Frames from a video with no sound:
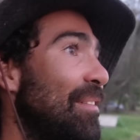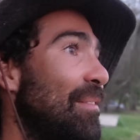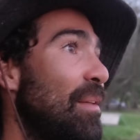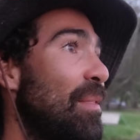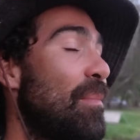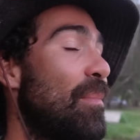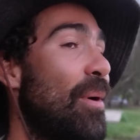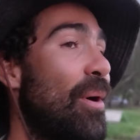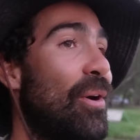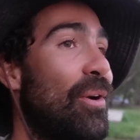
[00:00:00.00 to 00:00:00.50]
But
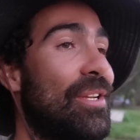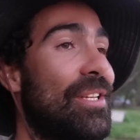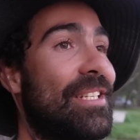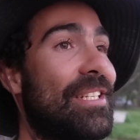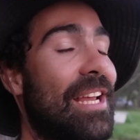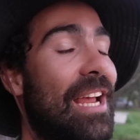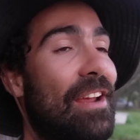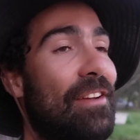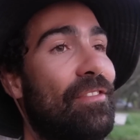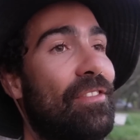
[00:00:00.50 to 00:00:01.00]
the boat is
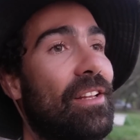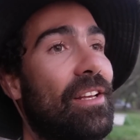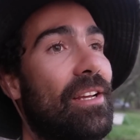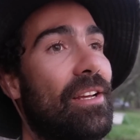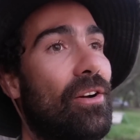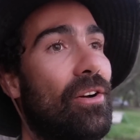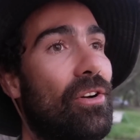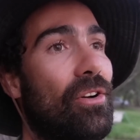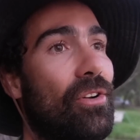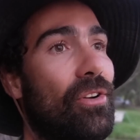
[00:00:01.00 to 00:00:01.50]
safely
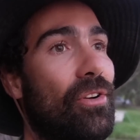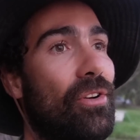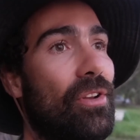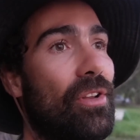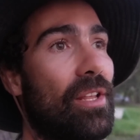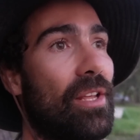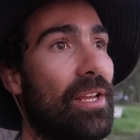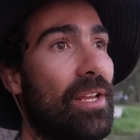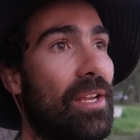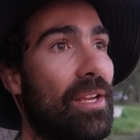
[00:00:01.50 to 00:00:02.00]
on
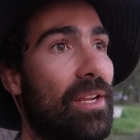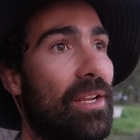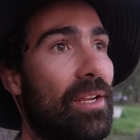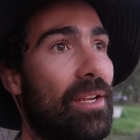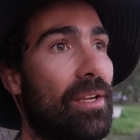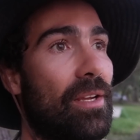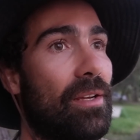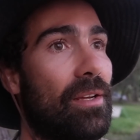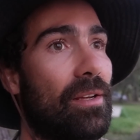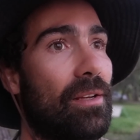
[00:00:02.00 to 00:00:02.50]

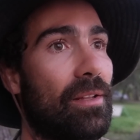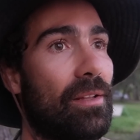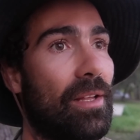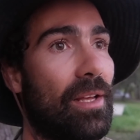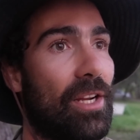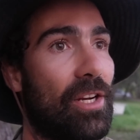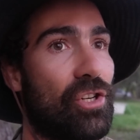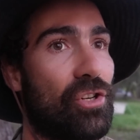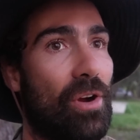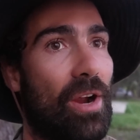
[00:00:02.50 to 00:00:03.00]
the
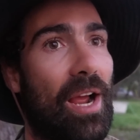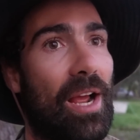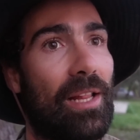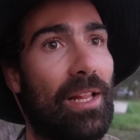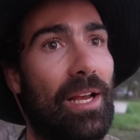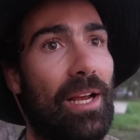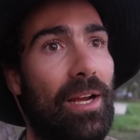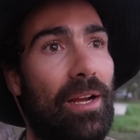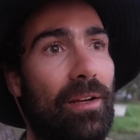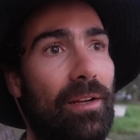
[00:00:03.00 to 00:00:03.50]

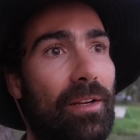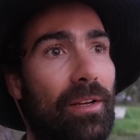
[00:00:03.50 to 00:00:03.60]
trailer.